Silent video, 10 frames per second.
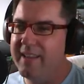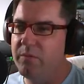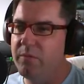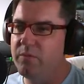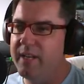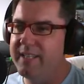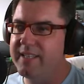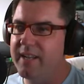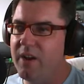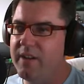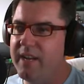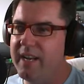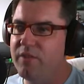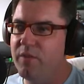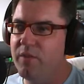They were really slow
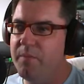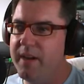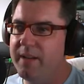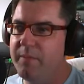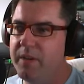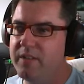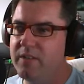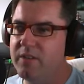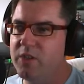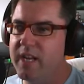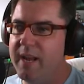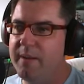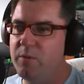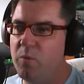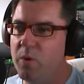getting through mud, but as soon as you
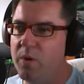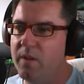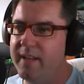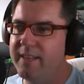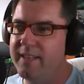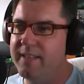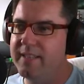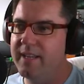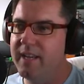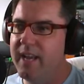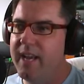came to water like this,